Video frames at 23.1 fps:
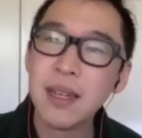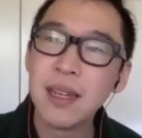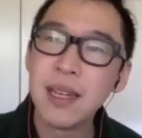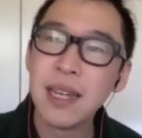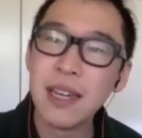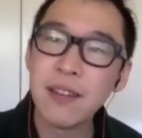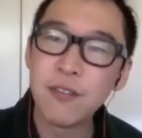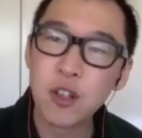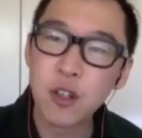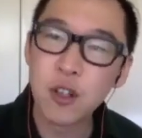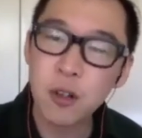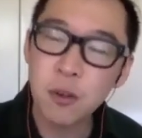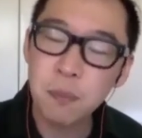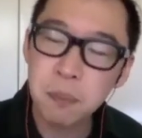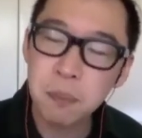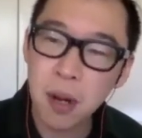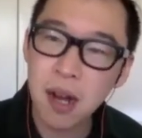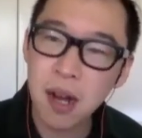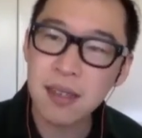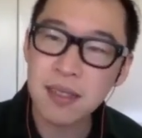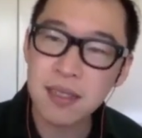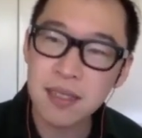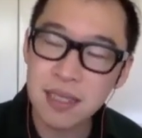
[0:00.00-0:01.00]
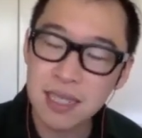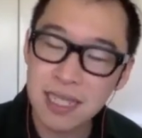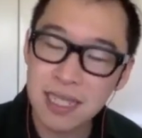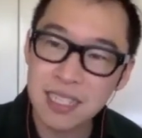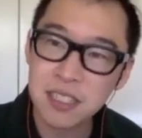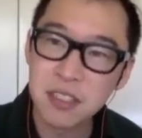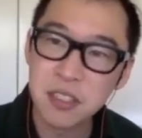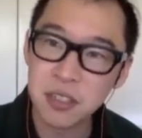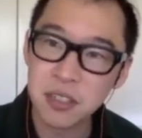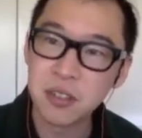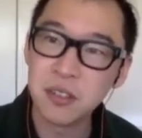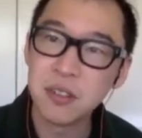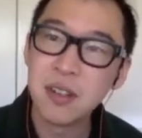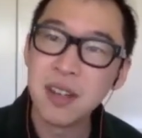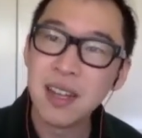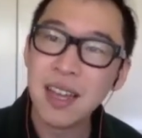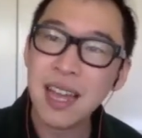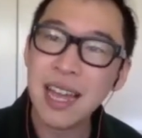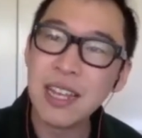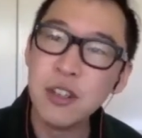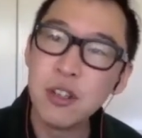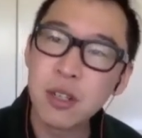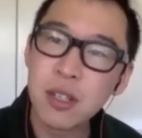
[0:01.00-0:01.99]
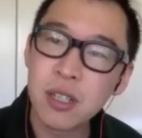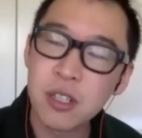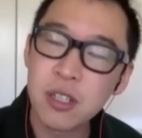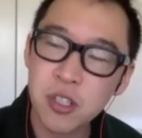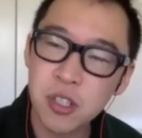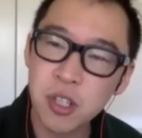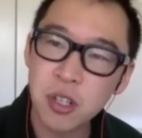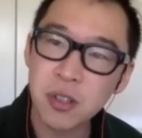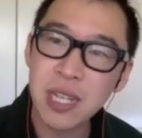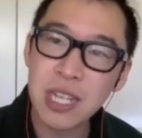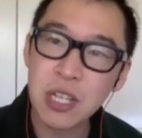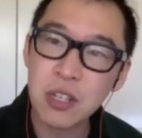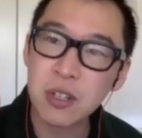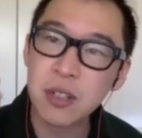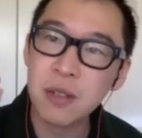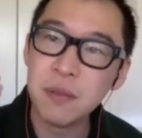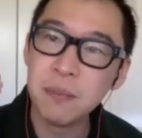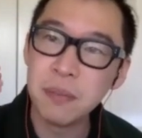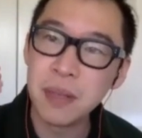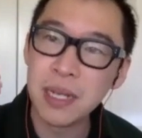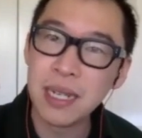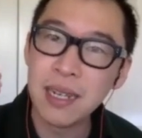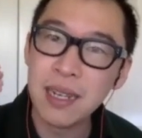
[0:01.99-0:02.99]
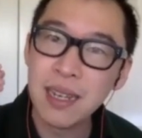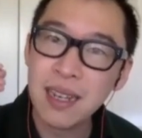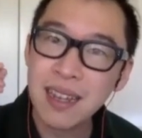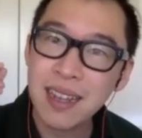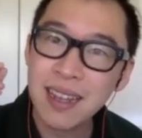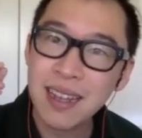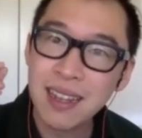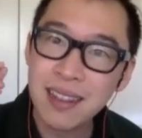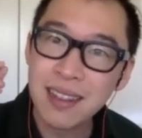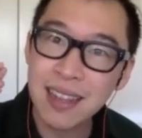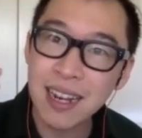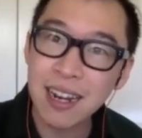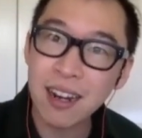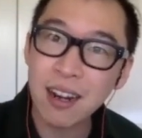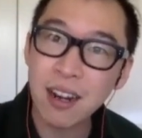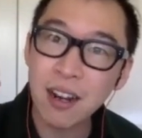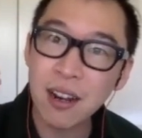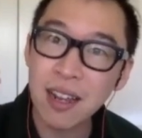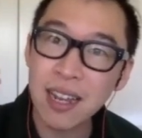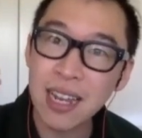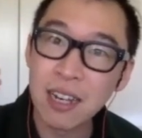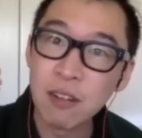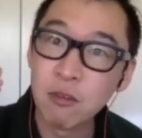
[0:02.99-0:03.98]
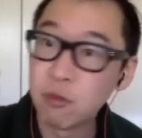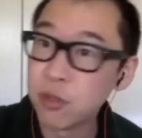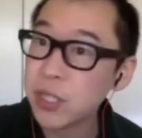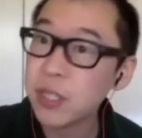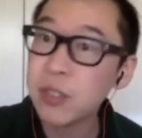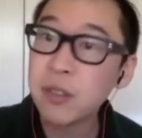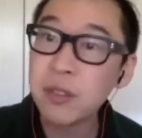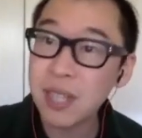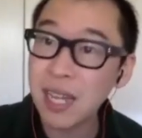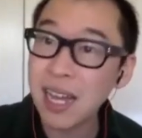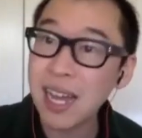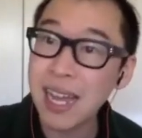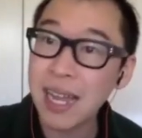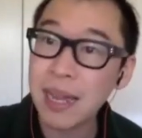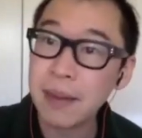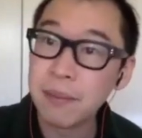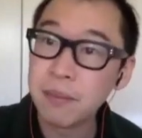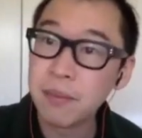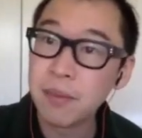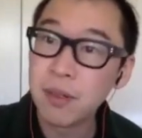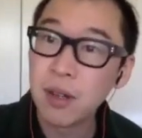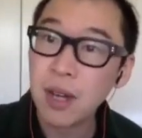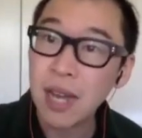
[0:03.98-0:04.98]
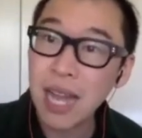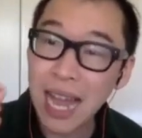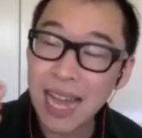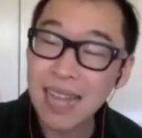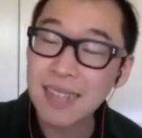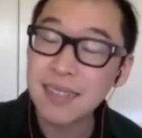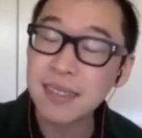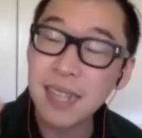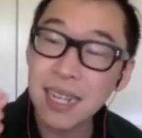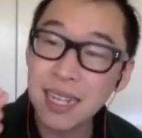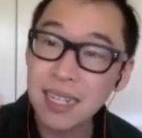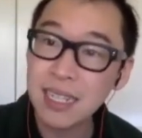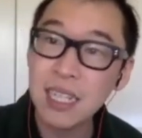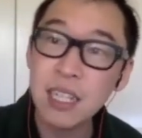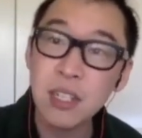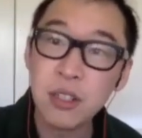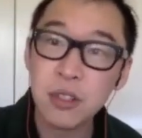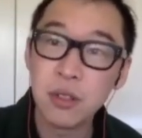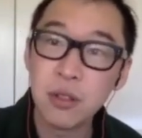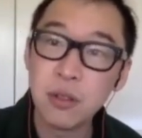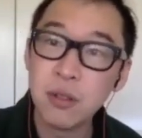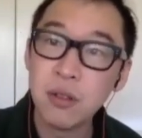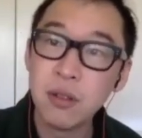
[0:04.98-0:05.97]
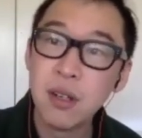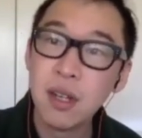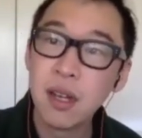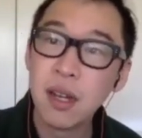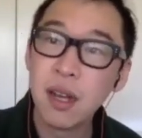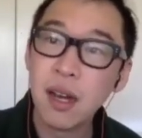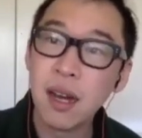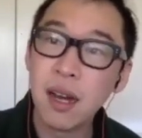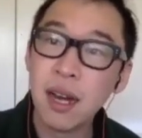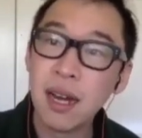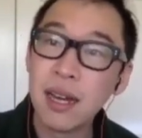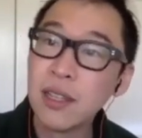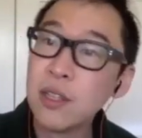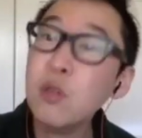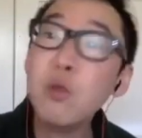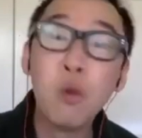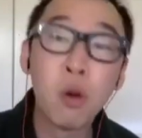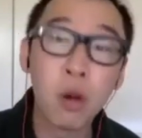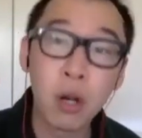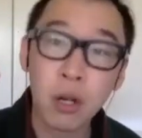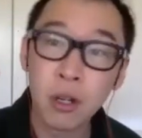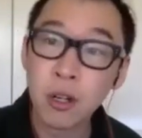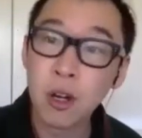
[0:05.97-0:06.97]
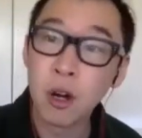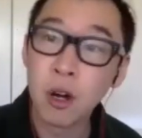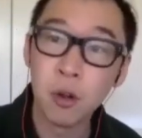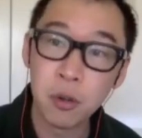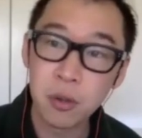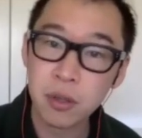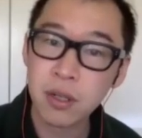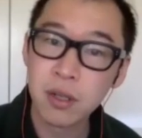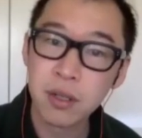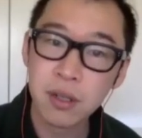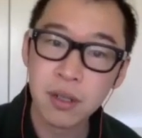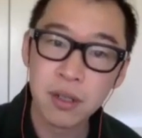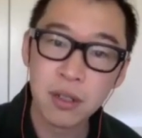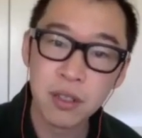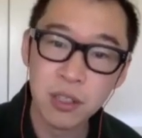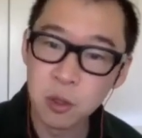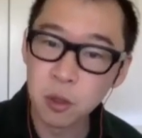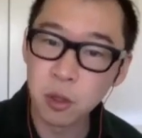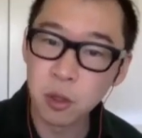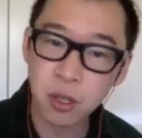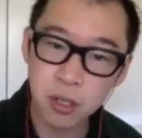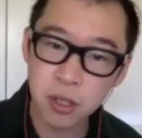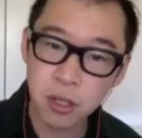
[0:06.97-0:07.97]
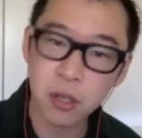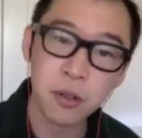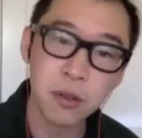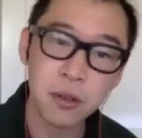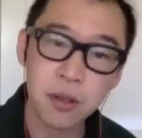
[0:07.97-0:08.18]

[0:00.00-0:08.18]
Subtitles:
If your boss needs you and you can show that you can be there in real time as they need you, you are gold. You are gold.